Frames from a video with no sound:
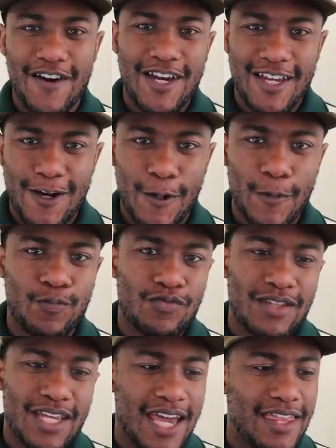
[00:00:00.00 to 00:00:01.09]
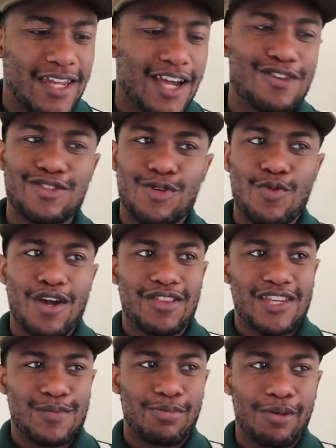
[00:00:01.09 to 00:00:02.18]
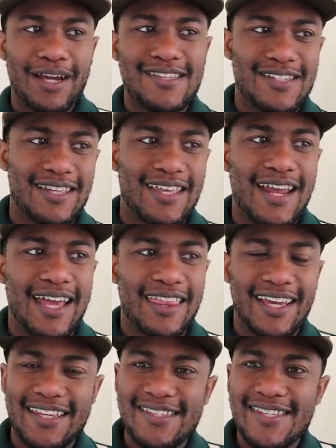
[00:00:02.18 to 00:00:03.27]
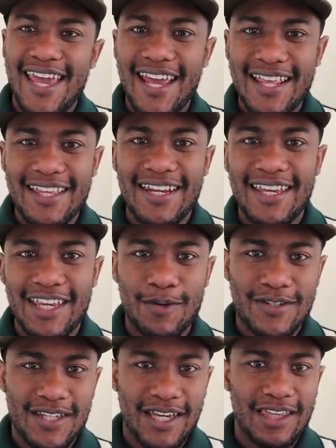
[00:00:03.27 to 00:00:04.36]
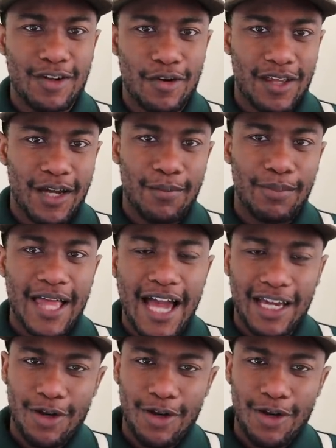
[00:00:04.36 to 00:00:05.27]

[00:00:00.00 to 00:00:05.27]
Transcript: very young. And then I used to wear this bracelet that had like sand in it. It was like, there were like a black